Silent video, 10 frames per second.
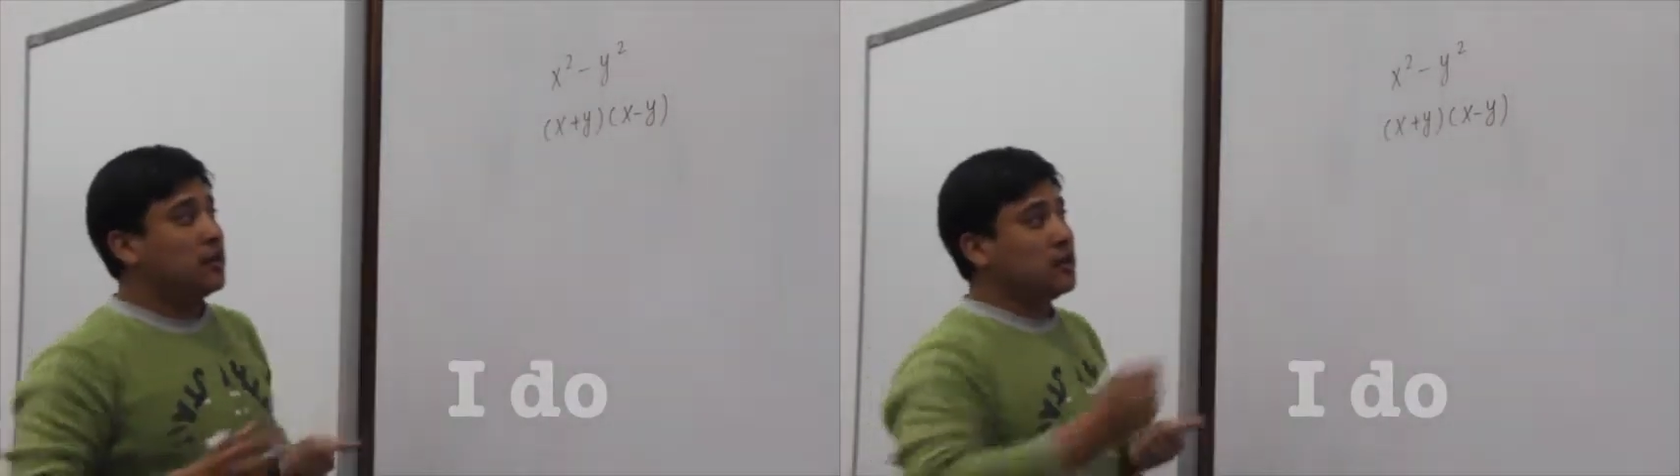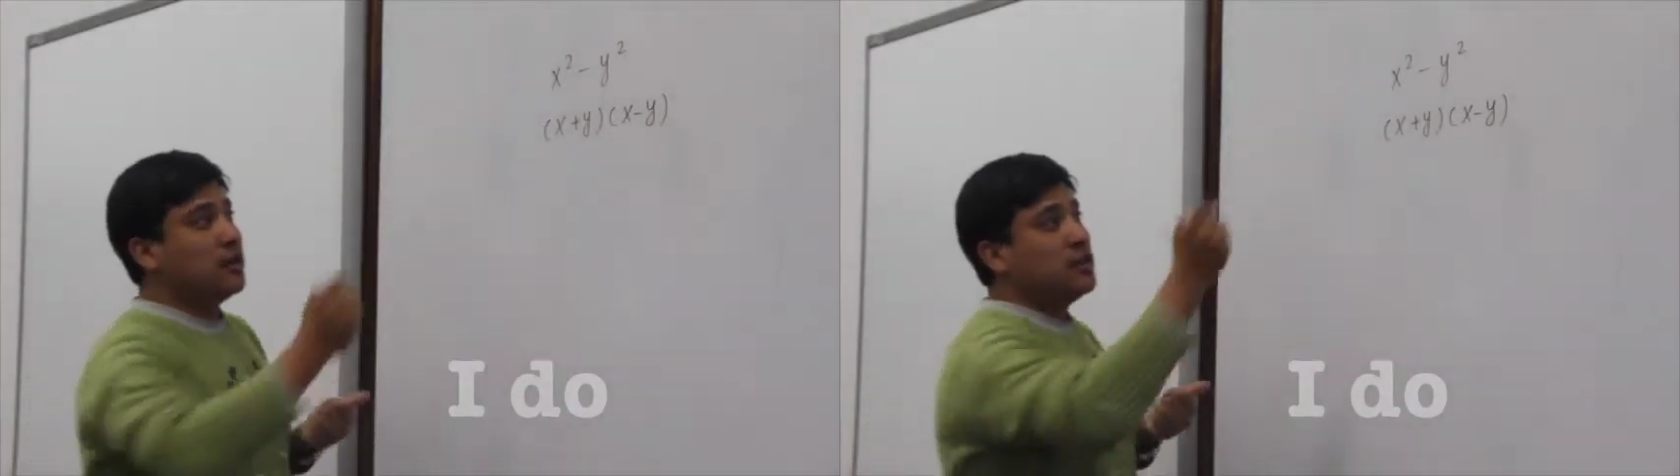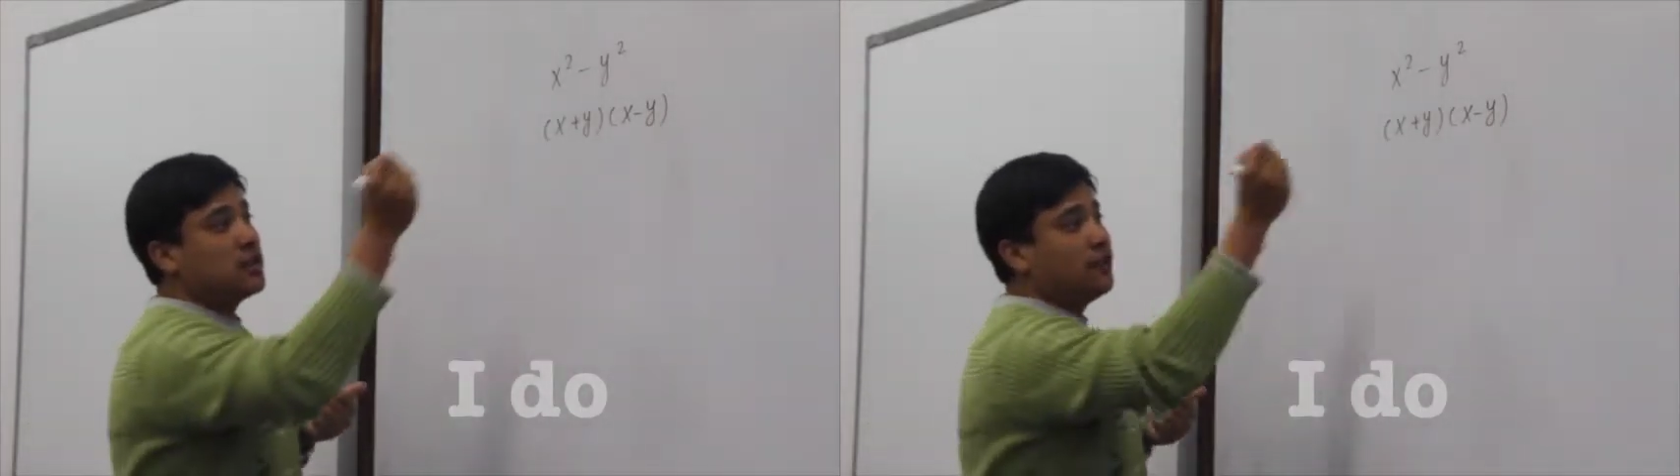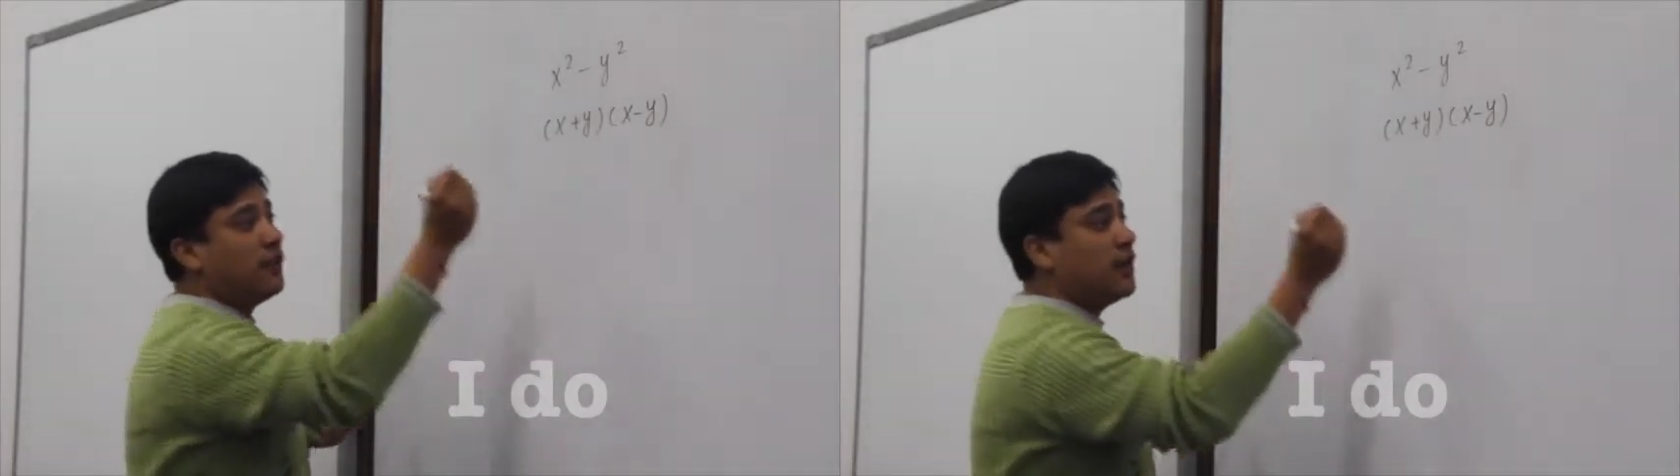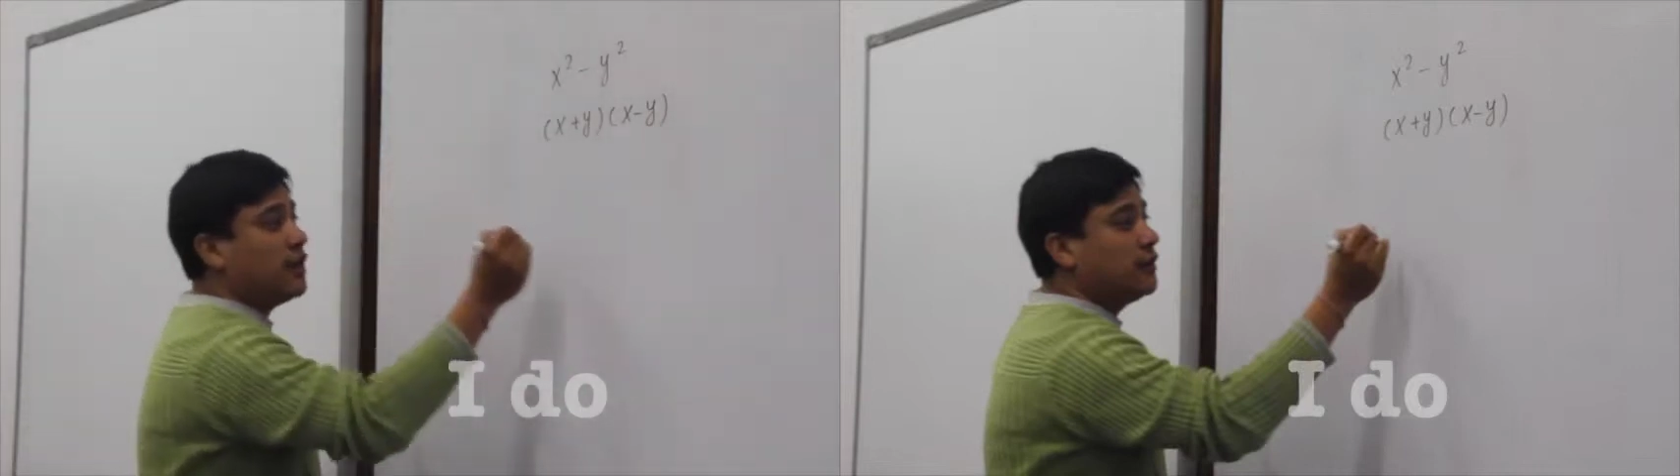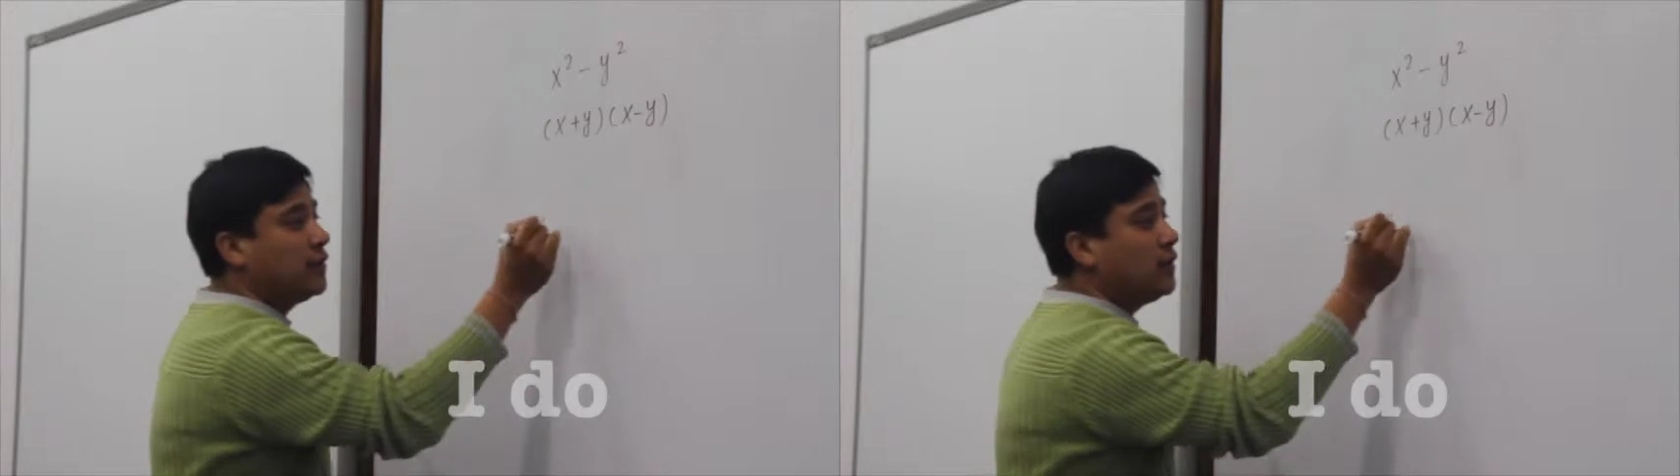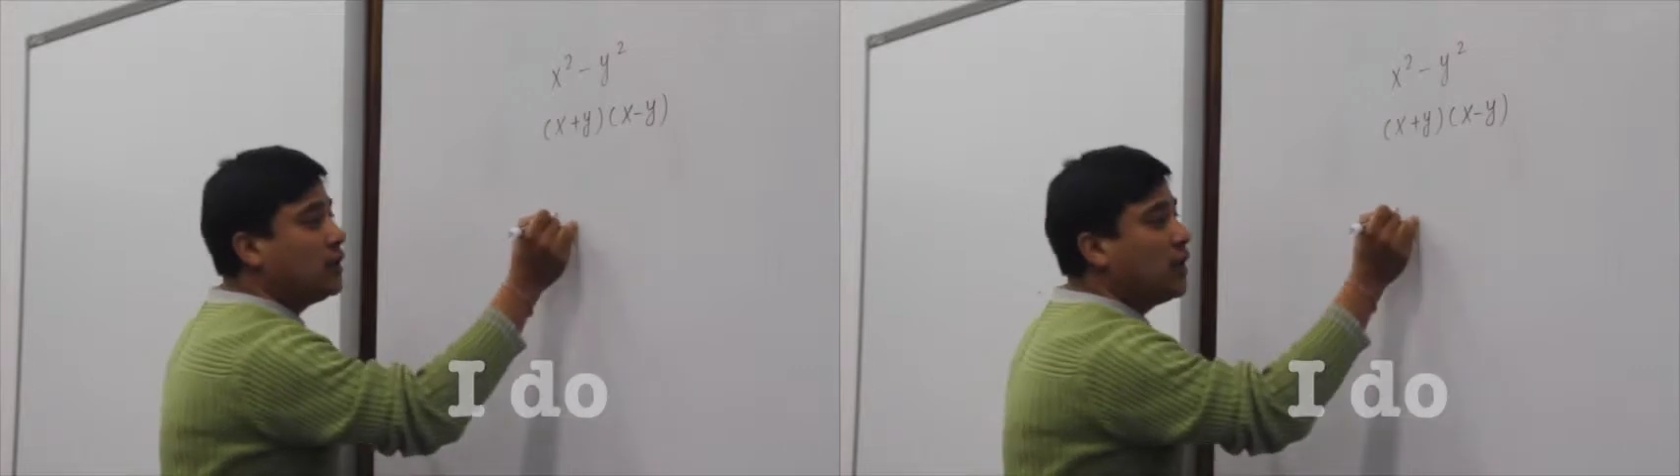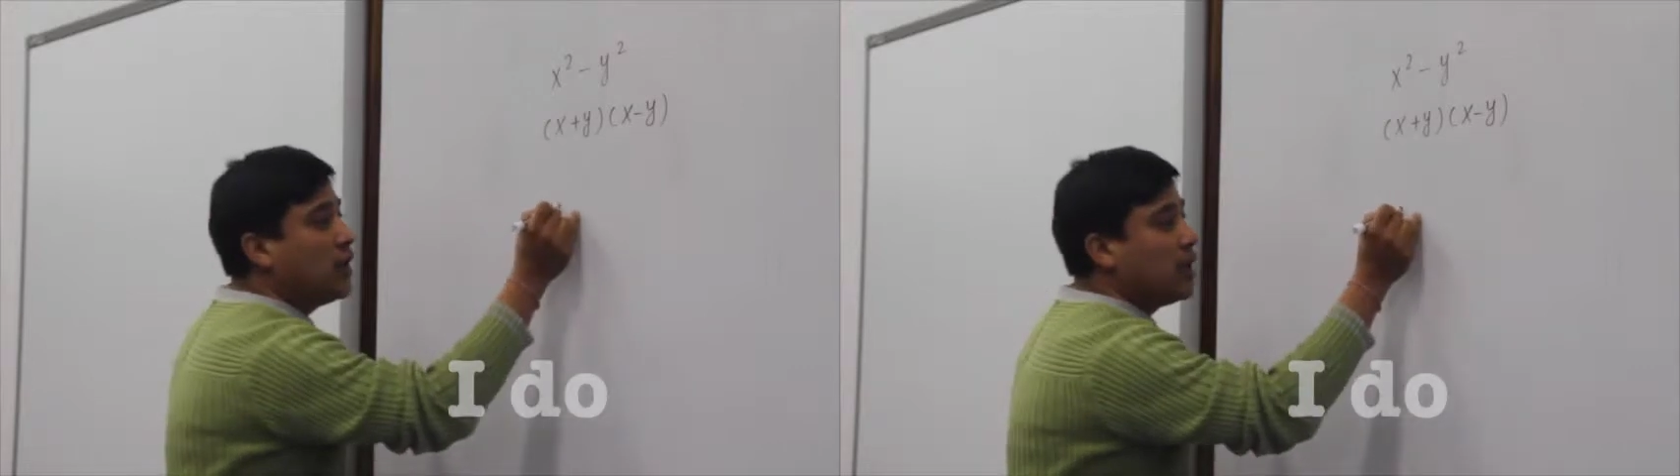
instead of variable,